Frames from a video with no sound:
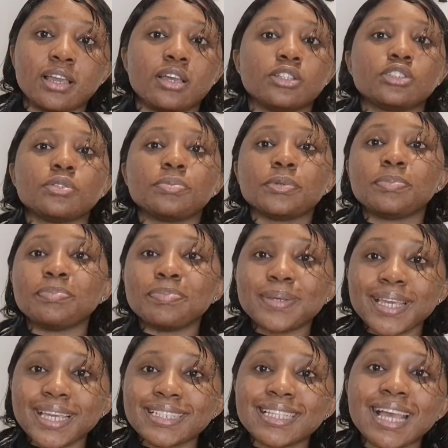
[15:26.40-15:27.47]
to be
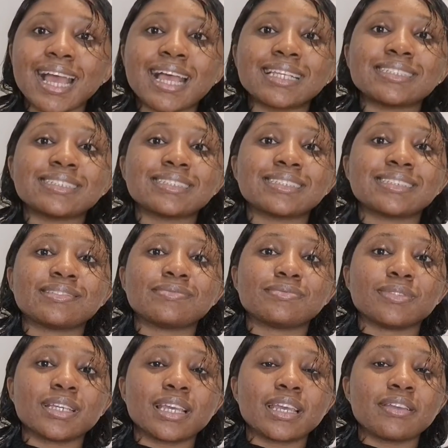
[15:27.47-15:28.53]
paid as
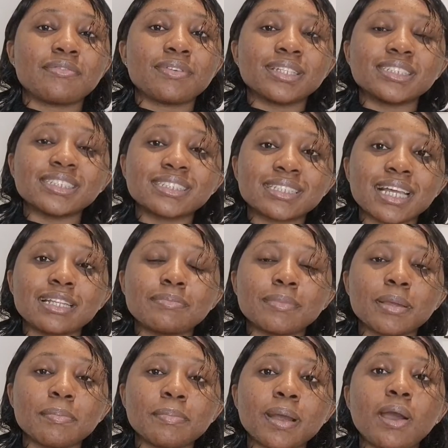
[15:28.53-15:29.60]
a registered
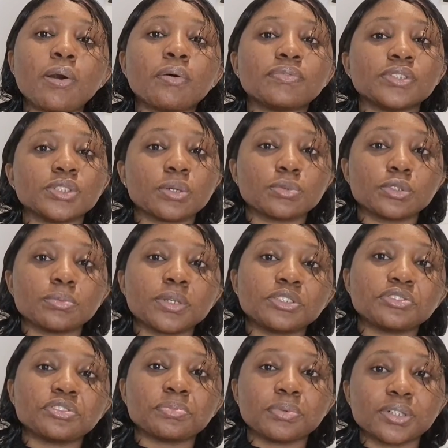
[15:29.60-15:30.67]
member of the
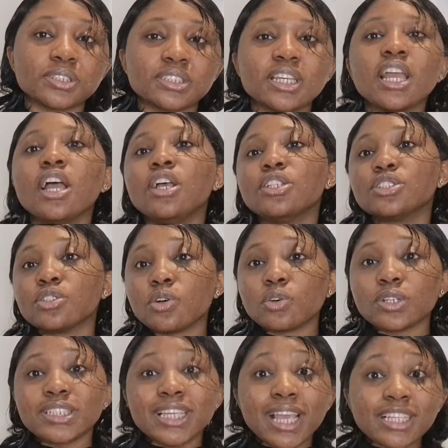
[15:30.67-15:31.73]
optometry body. So
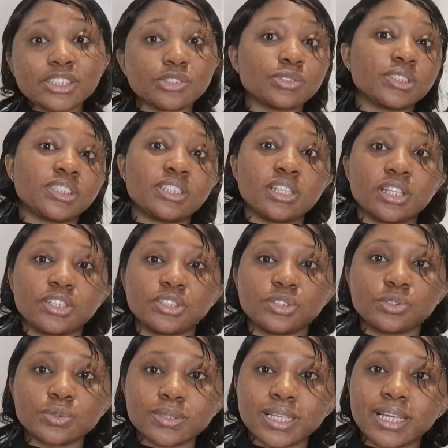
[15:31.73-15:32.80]
yes, you're still a
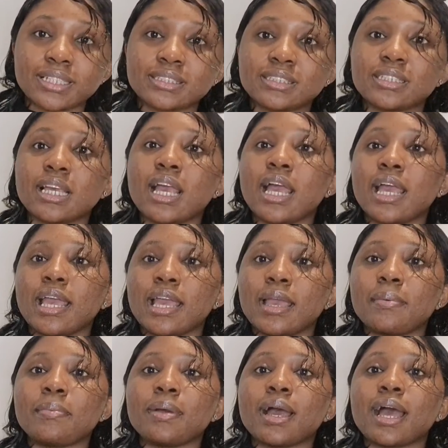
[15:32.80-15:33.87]
student,
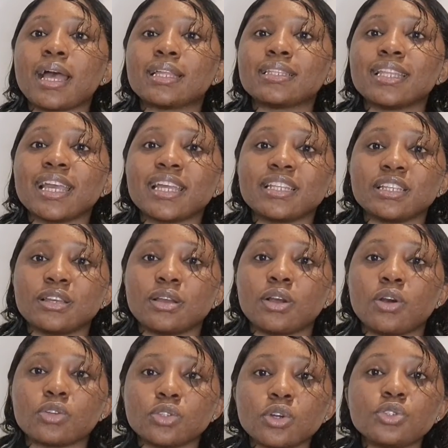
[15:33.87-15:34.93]
and then
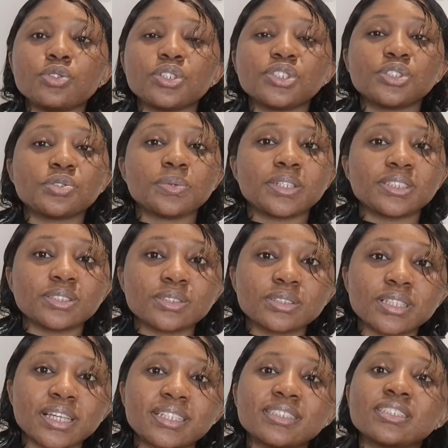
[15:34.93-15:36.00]
although you're still a
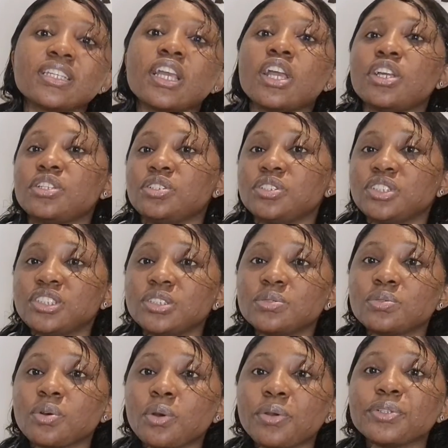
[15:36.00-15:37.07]
student, you're still
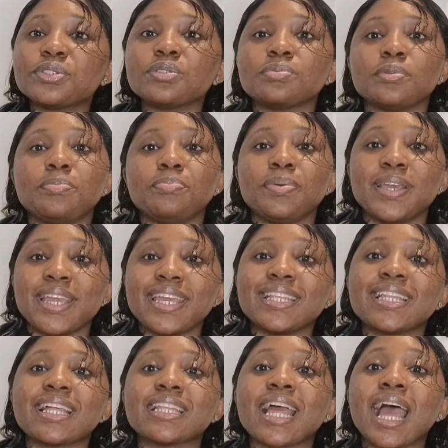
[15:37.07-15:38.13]
going to be paying
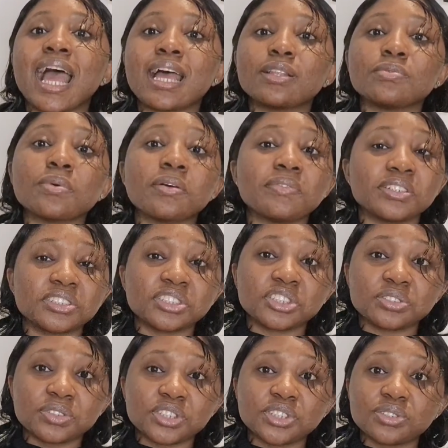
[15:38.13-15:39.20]
an annual
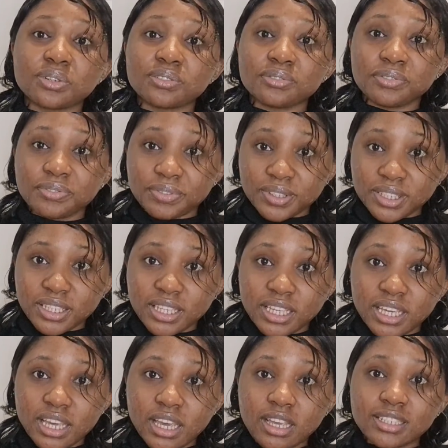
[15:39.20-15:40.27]
registration fee,
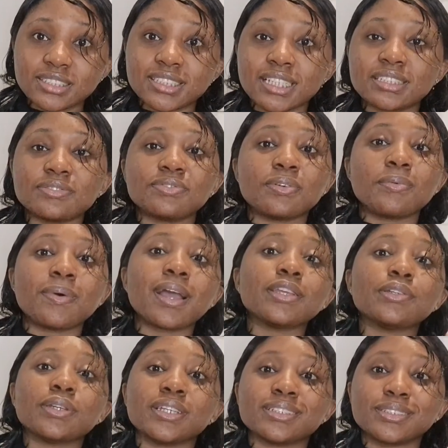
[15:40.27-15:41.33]
starting from while
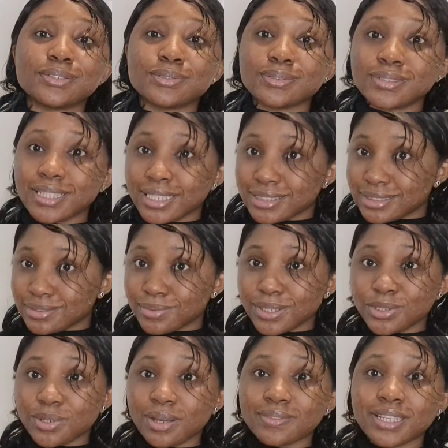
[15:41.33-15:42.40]
you're a student, when
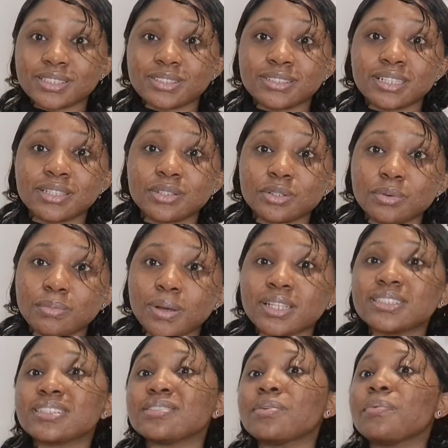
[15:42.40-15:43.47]
you have that student number,
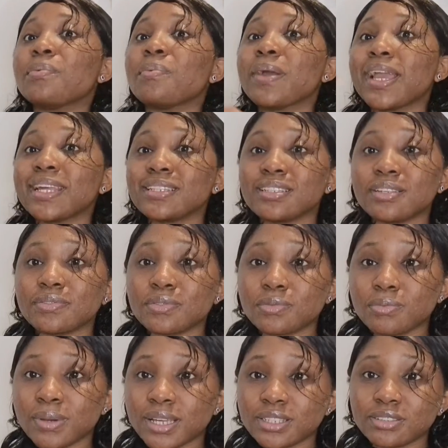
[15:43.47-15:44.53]
till when
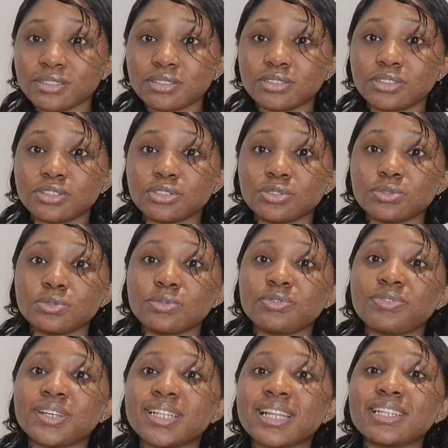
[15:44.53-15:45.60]
you
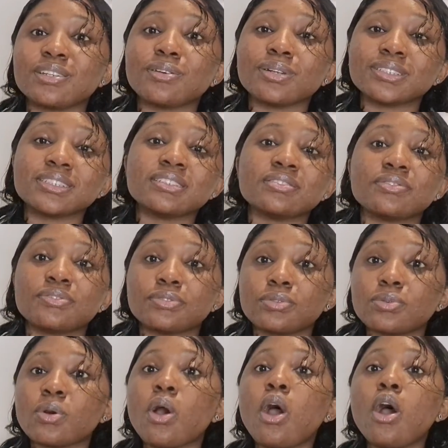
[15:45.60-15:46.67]
finally gotten the
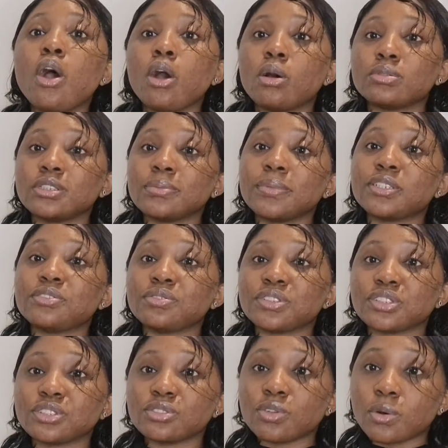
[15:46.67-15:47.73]
full
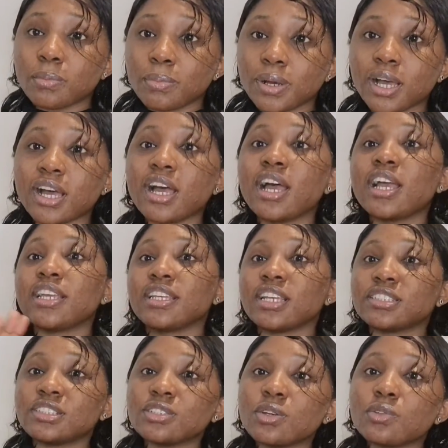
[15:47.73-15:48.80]
optometrist number, you're
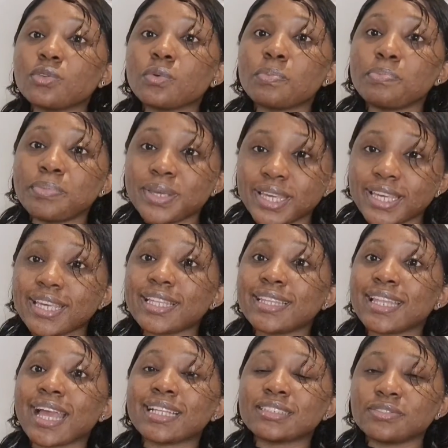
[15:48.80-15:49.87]
still going to pay
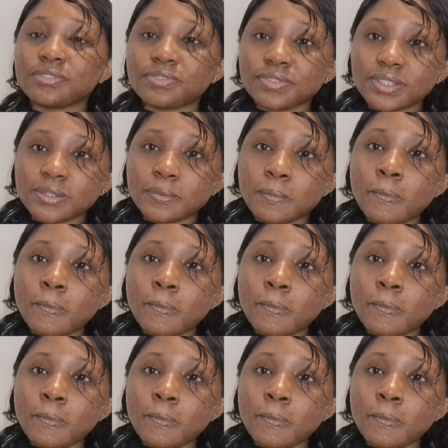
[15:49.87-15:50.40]
that fee.